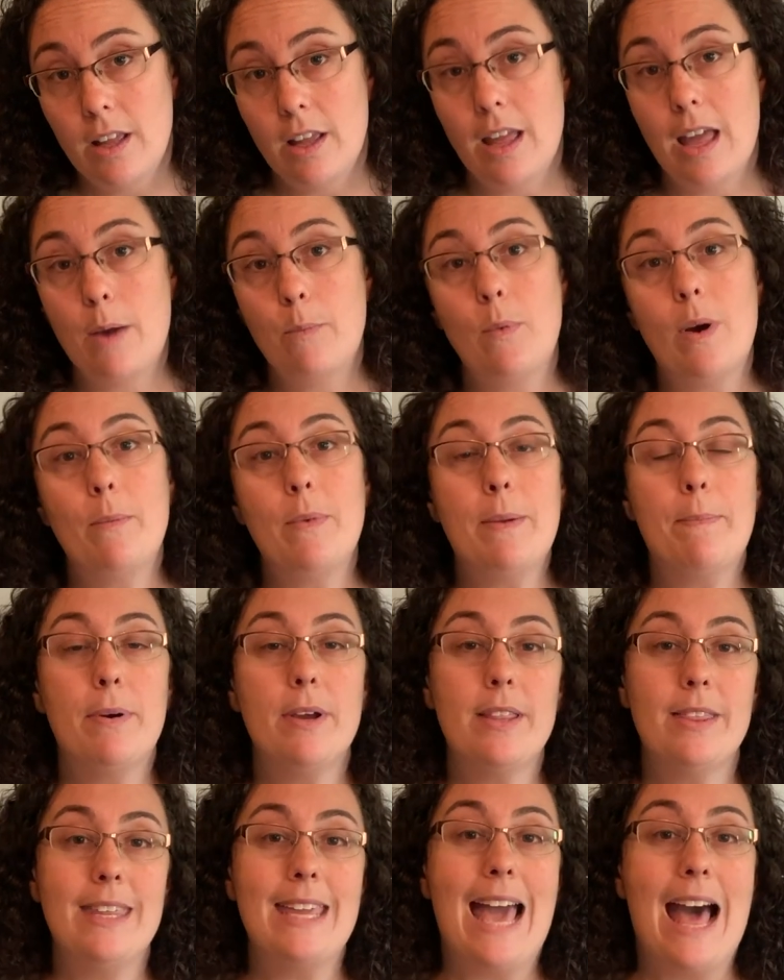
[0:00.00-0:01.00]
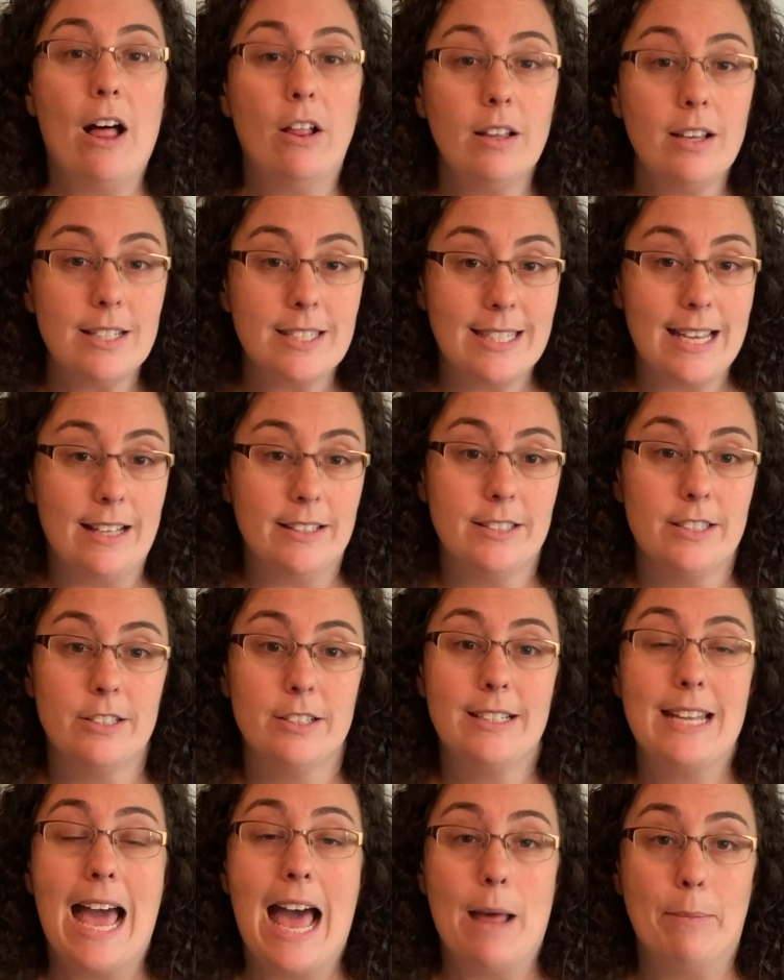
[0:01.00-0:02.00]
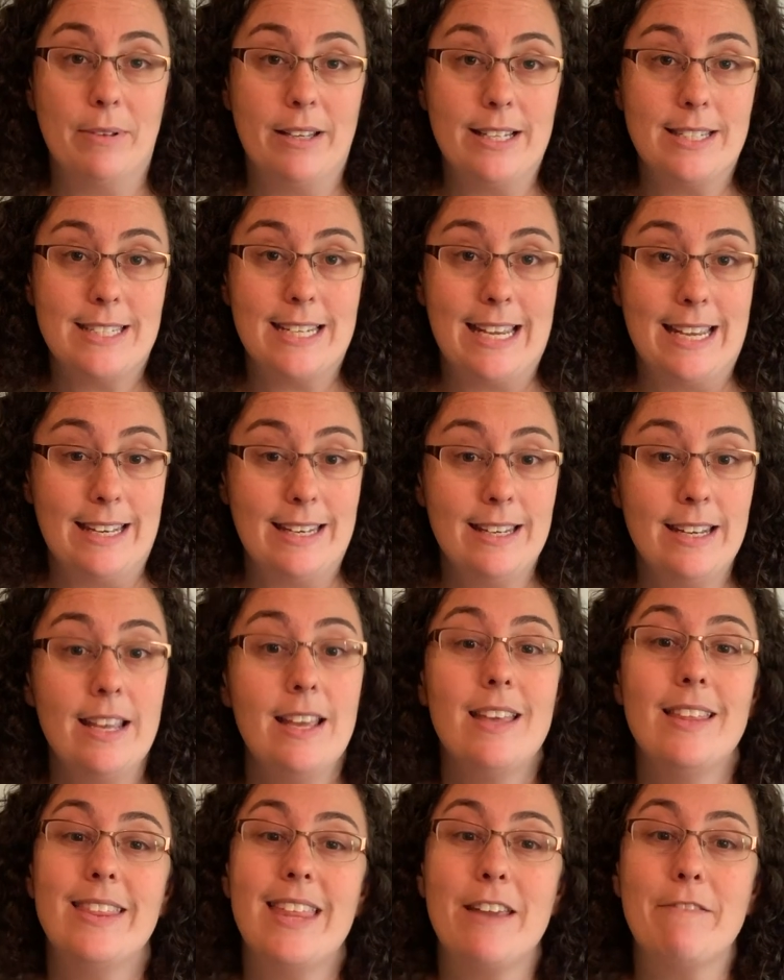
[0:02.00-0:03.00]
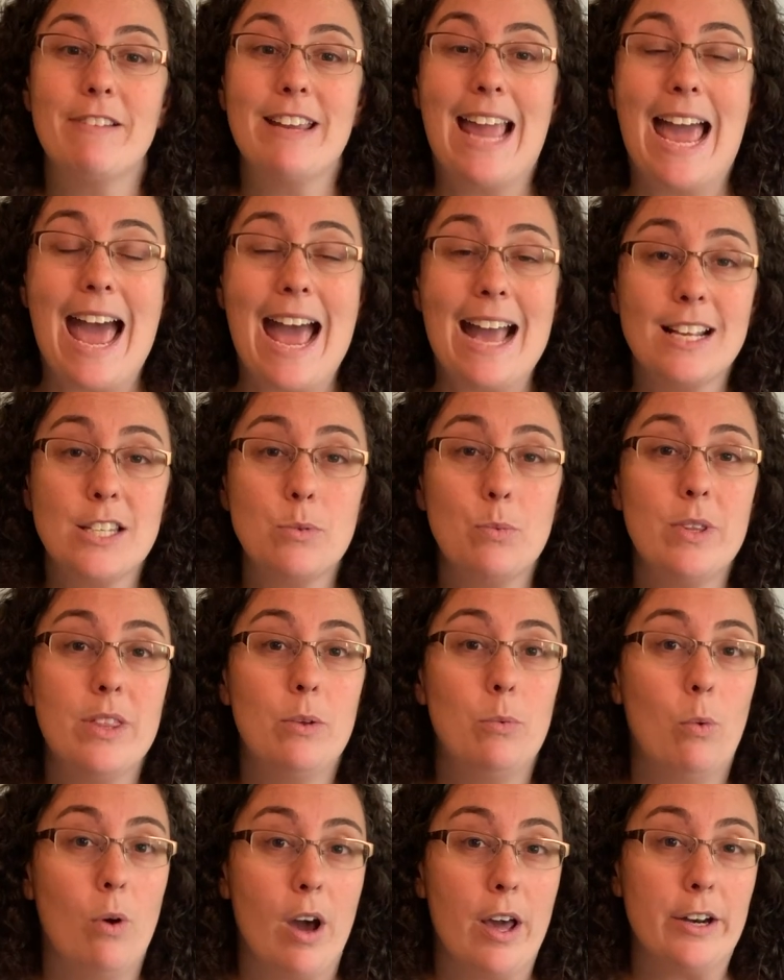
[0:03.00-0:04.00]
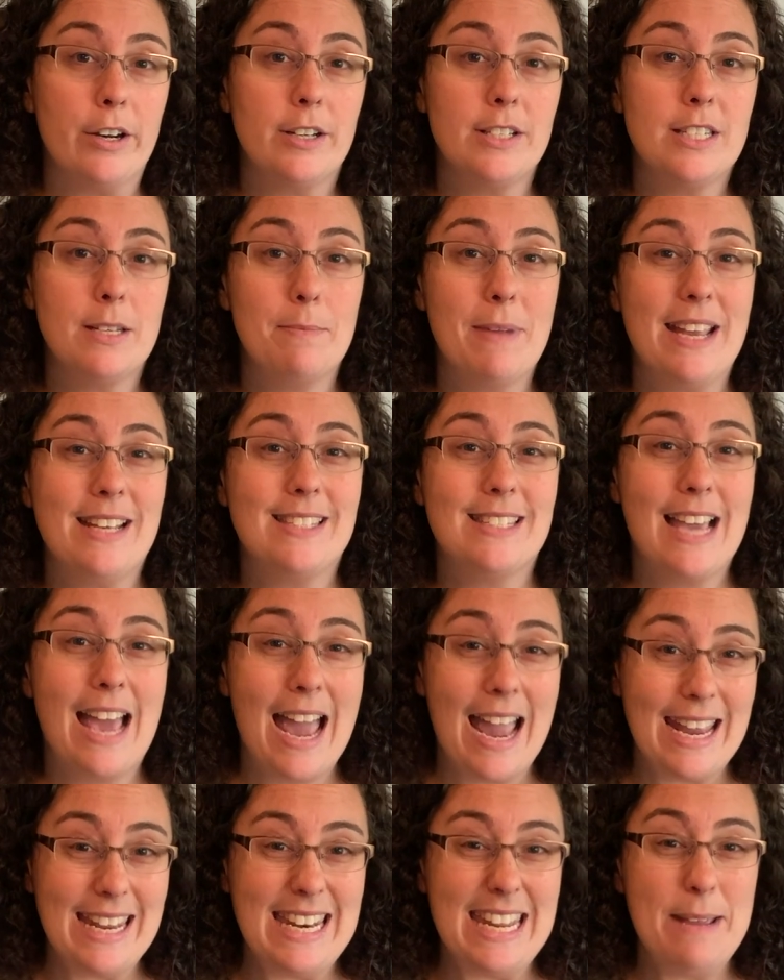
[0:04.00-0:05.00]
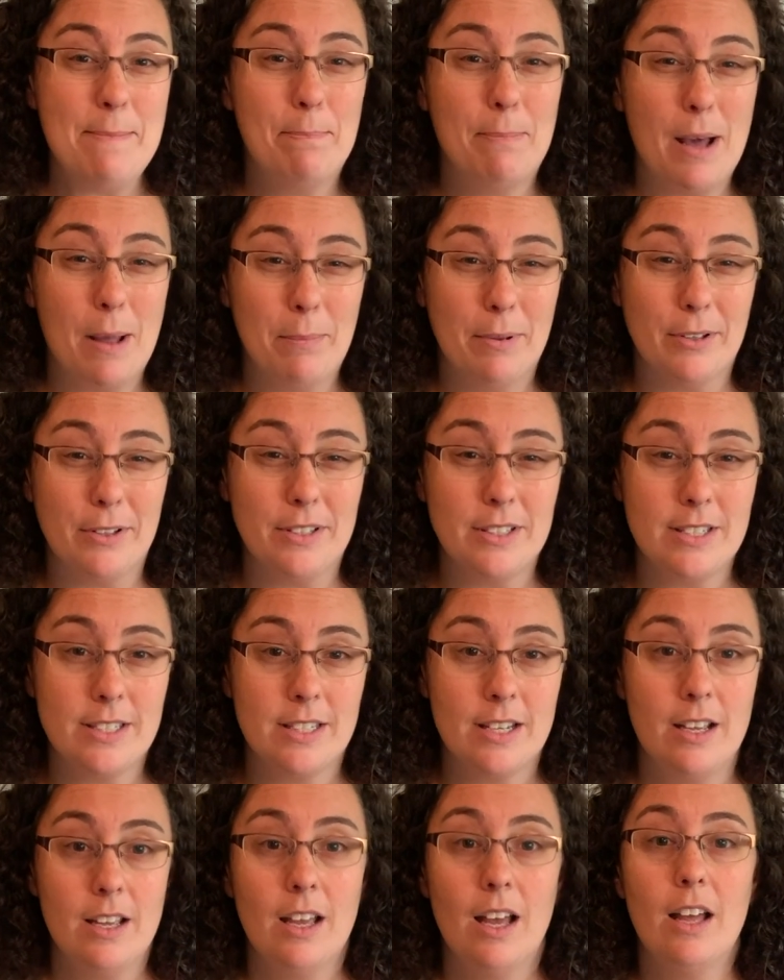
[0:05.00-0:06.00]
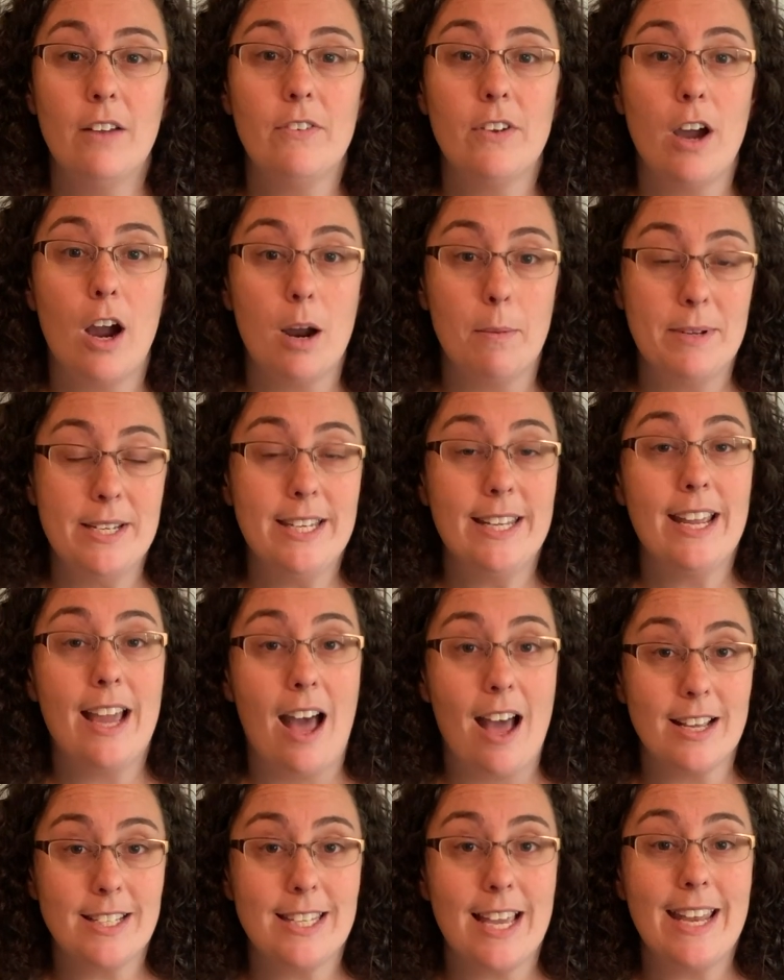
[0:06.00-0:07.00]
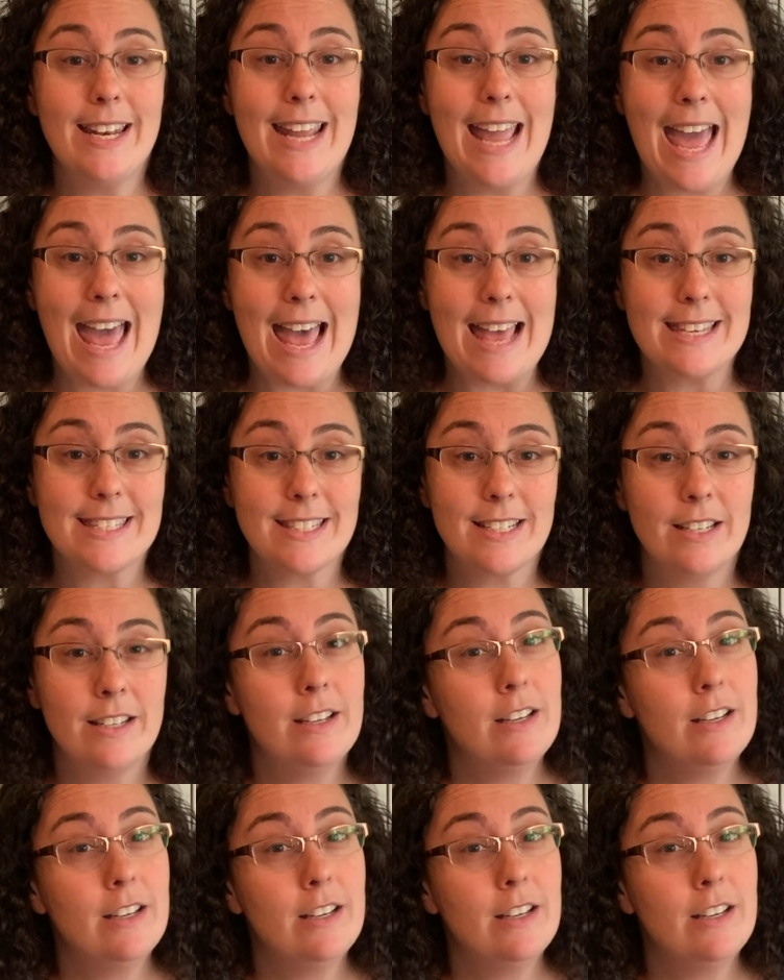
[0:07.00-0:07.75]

And when we put the Alka-Seltzer tablets in, they react with the water to make tiny bubbles of carbon dioxide gas.